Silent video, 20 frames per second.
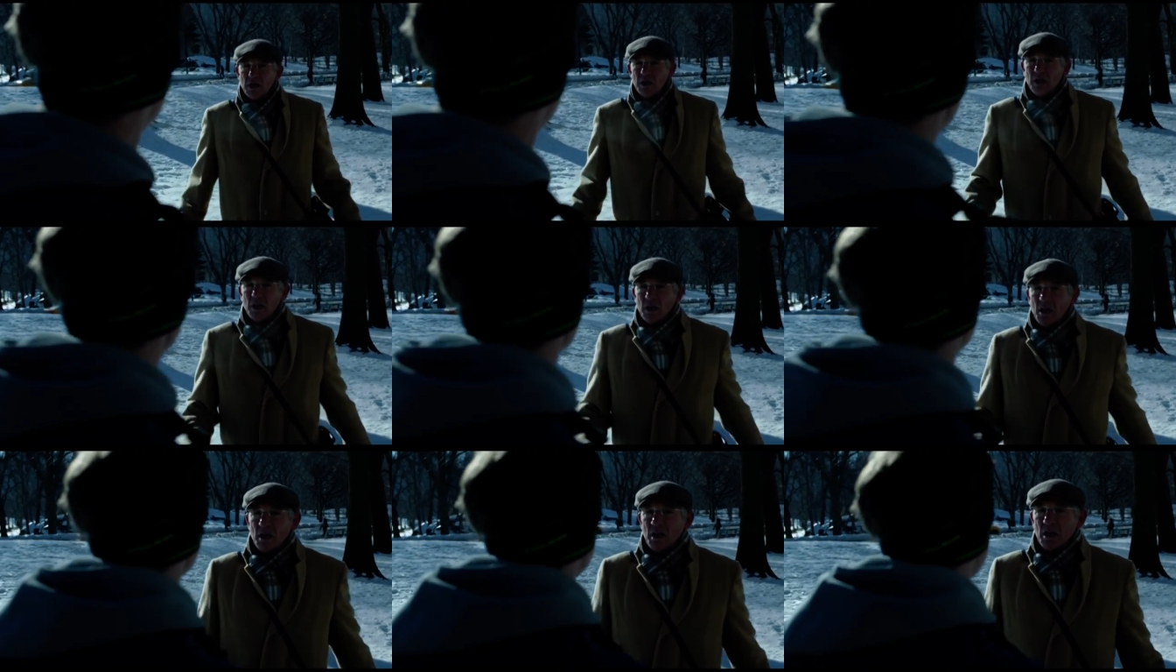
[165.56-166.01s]
to
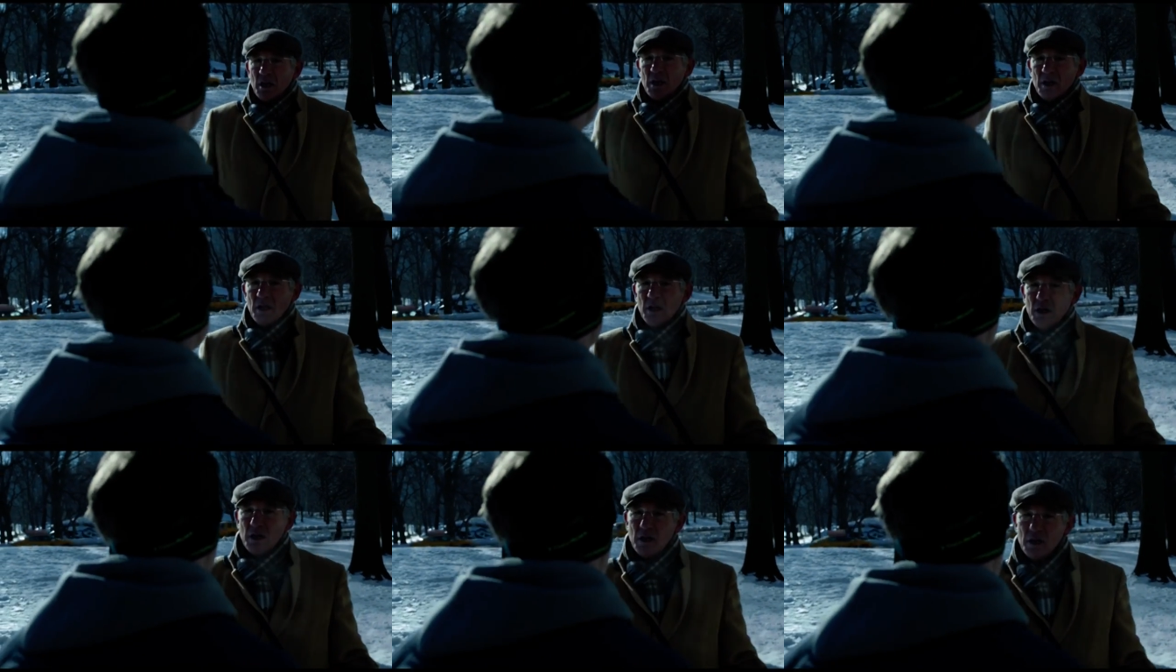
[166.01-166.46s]
worst, he
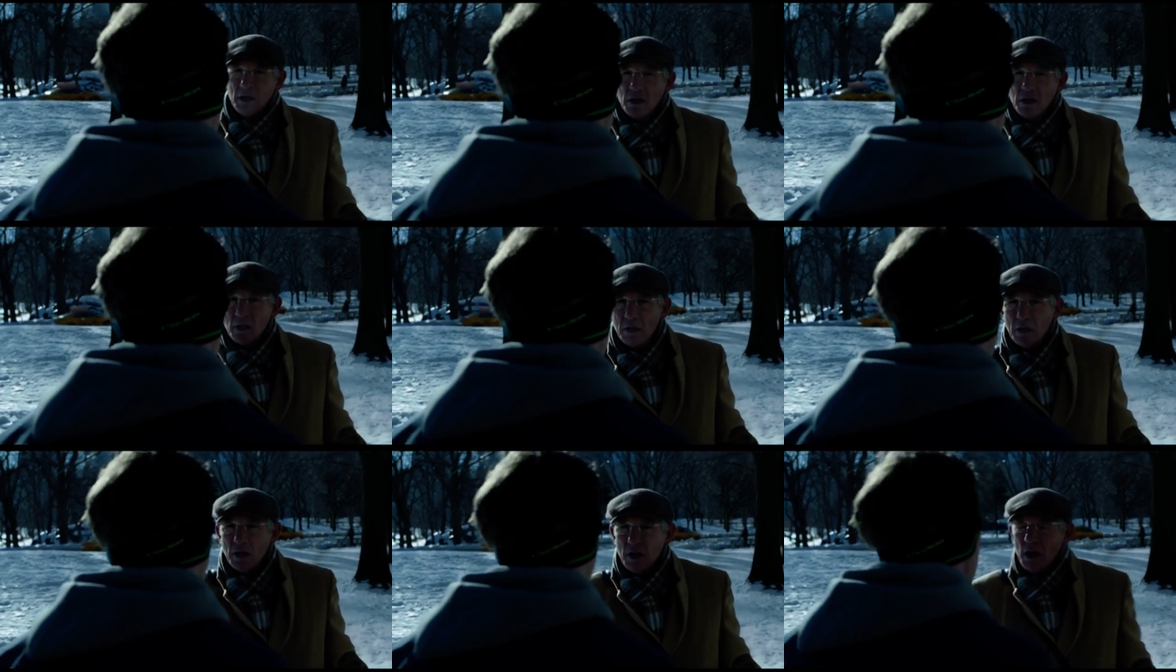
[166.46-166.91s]
kicks me out the
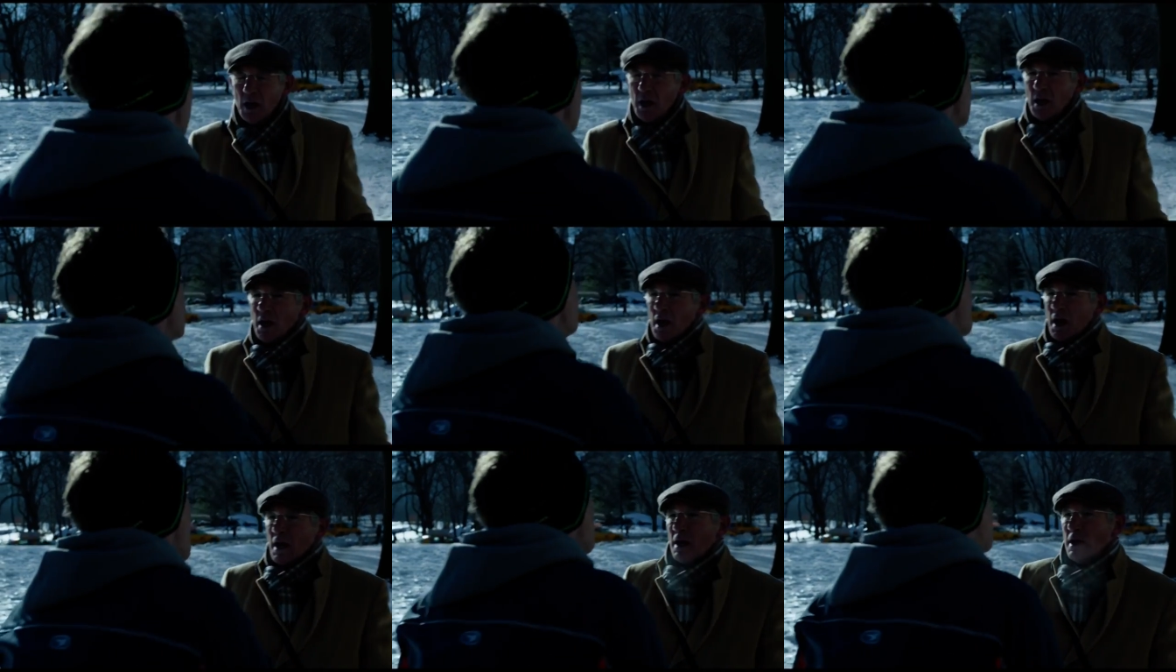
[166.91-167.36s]
door. It is
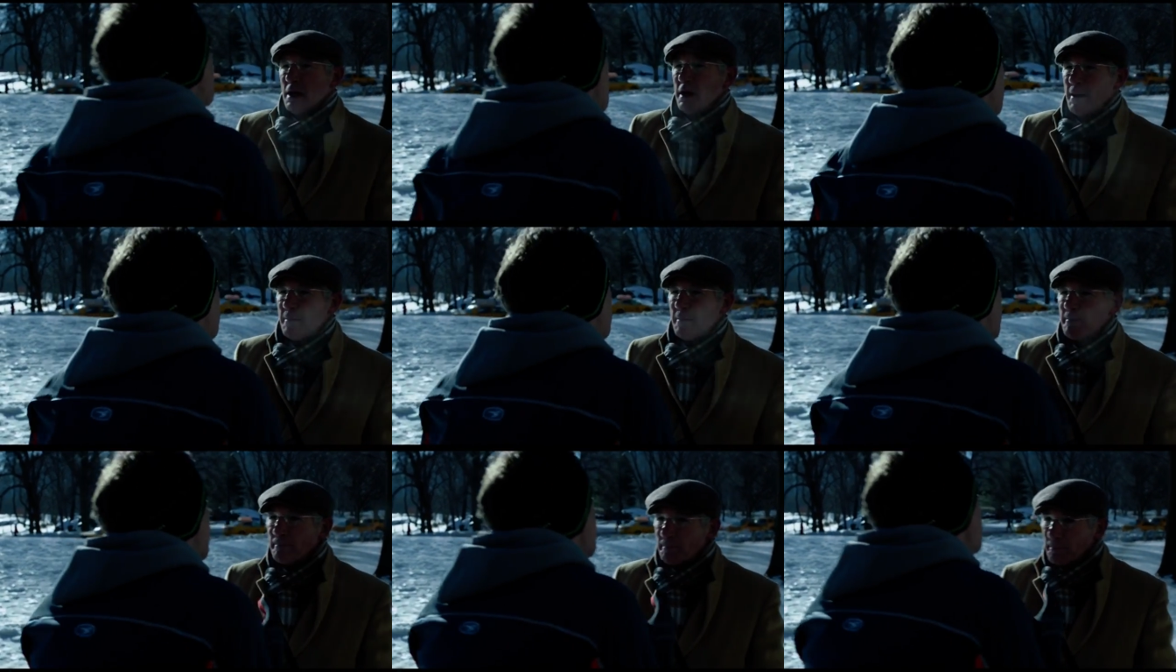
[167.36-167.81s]
my job
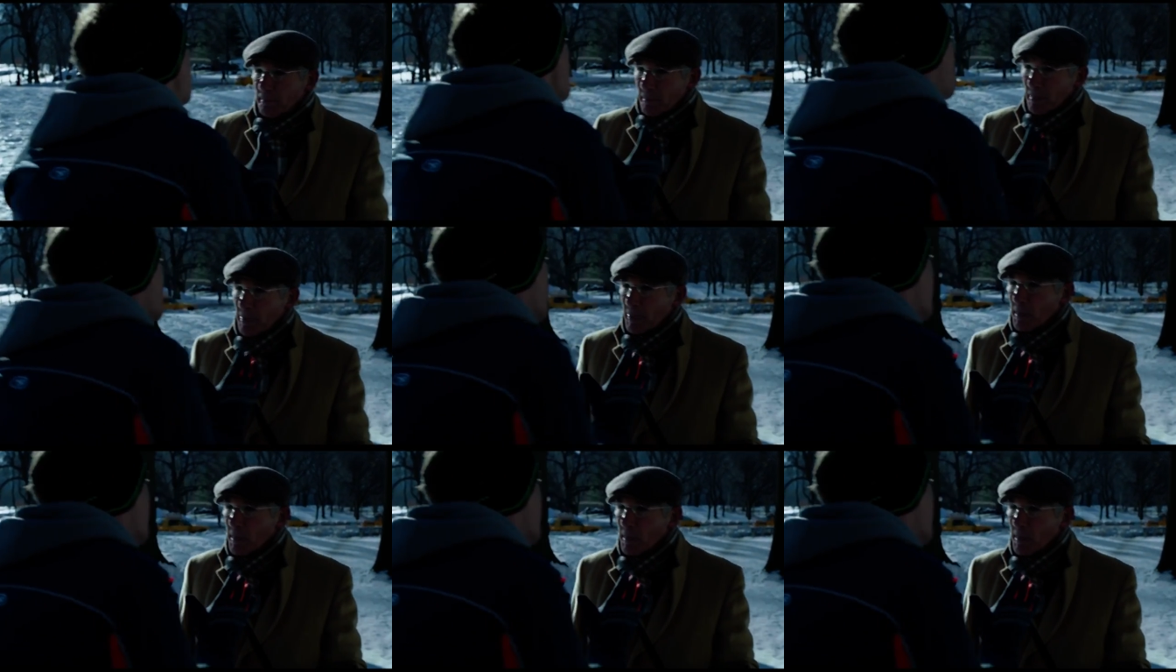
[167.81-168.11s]
to keep people